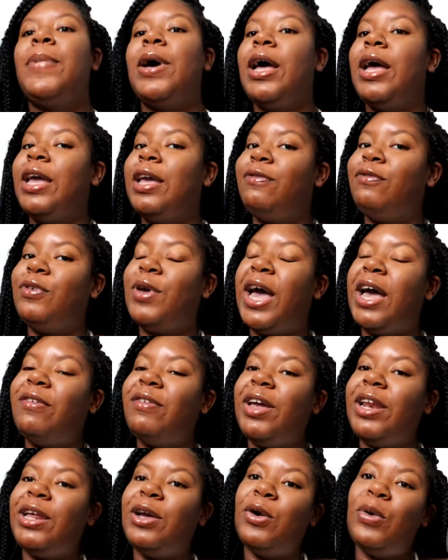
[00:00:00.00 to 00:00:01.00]
but if you
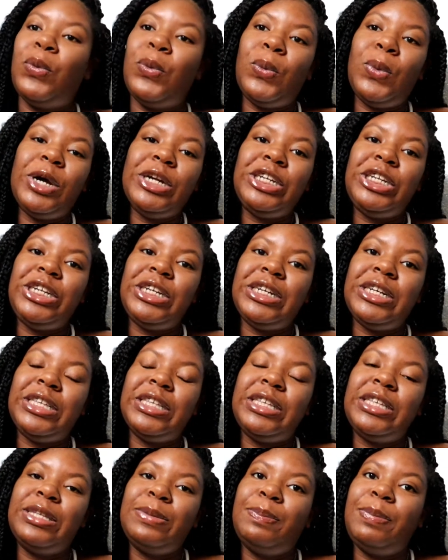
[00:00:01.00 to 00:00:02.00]
have any
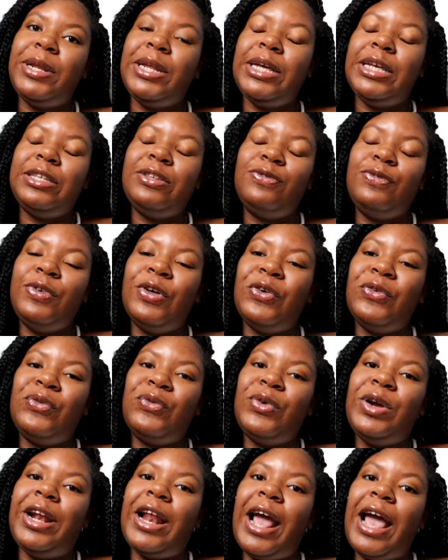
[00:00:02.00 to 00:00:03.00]
questions, please feel
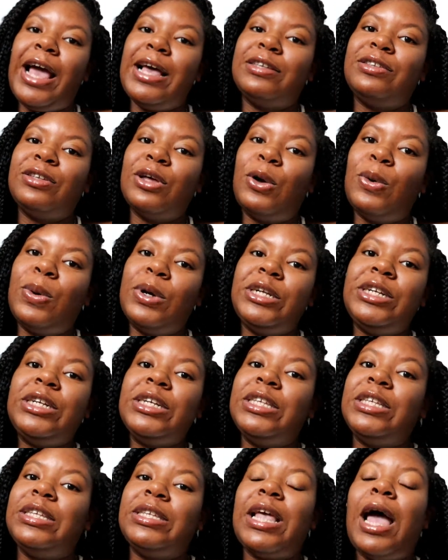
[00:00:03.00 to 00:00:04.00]
free to ask the
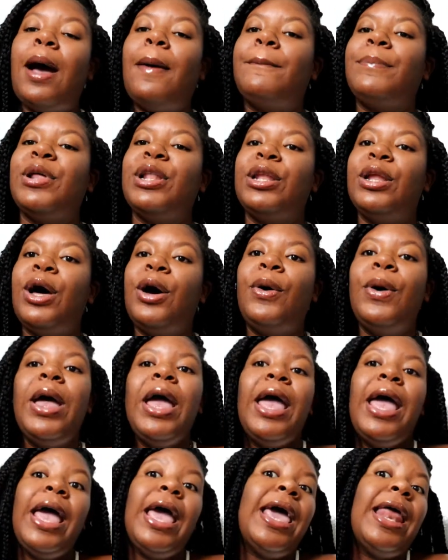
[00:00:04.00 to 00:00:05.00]
questions down below,
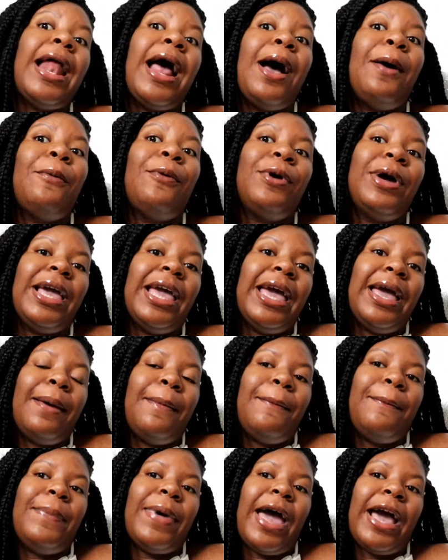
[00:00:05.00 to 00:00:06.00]
and I will
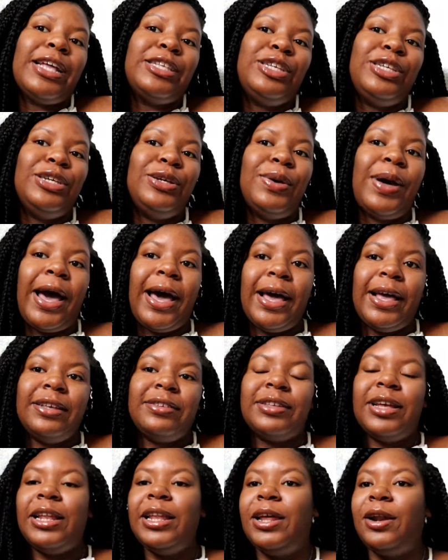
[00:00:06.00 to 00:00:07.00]
get back to you
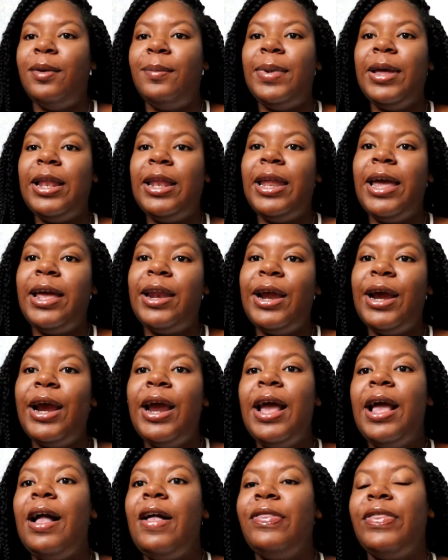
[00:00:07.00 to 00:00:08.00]
guys a little bit
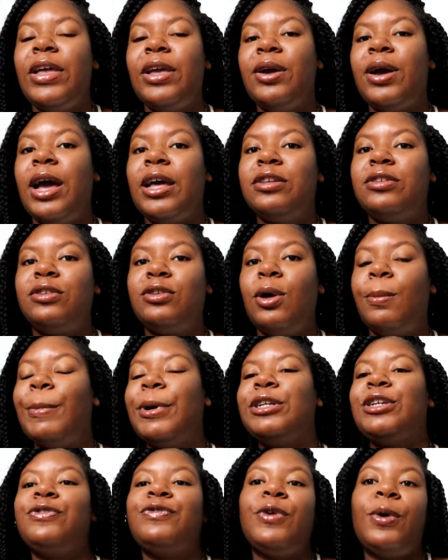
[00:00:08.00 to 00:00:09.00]
later. Thank you guys so
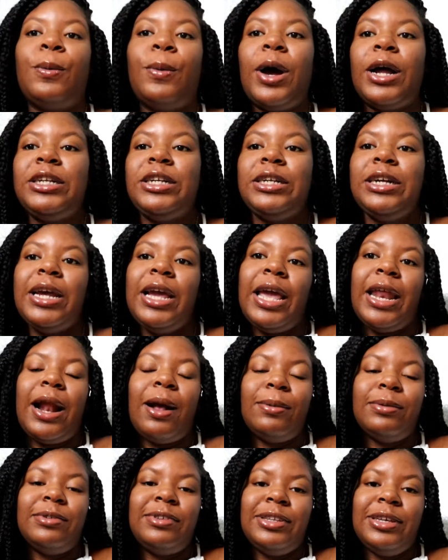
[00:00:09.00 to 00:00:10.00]
much for watching,
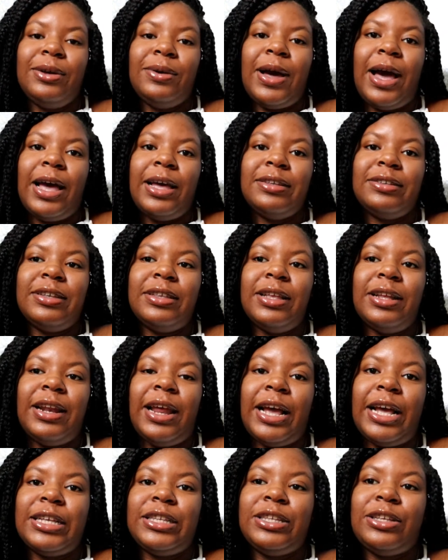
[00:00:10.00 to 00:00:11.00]
and I will see you guys in
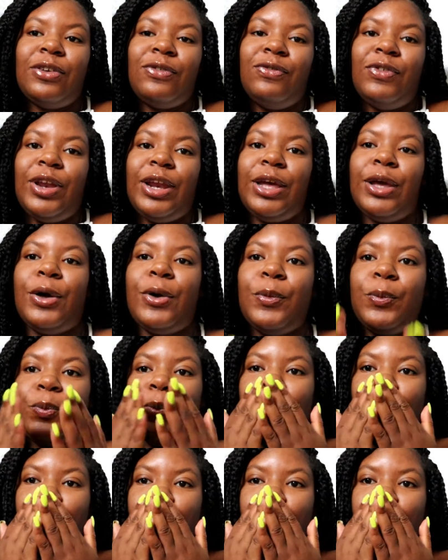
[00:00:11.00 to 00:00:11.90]
the next video.